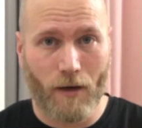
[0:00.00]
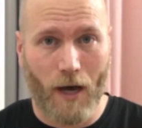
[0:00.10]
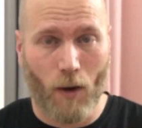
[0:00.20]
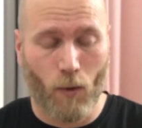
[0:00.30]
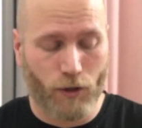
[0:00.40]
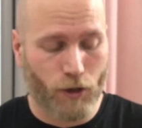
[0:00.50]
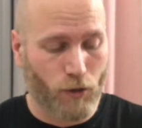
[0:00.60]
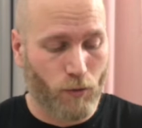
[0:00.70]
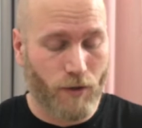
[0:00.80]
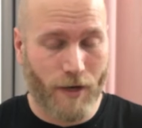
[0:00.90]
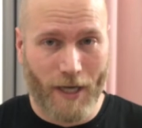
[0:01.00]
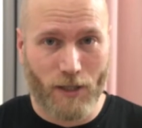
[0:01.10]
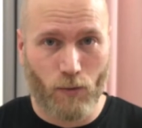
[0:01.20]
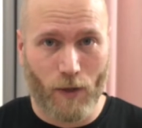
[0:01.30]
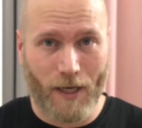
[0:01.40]
I want to do
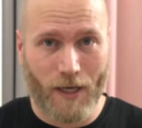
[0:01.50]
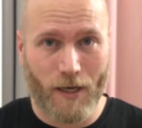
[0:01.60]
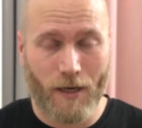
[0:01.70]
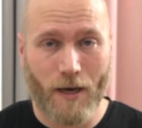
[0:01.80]
next week,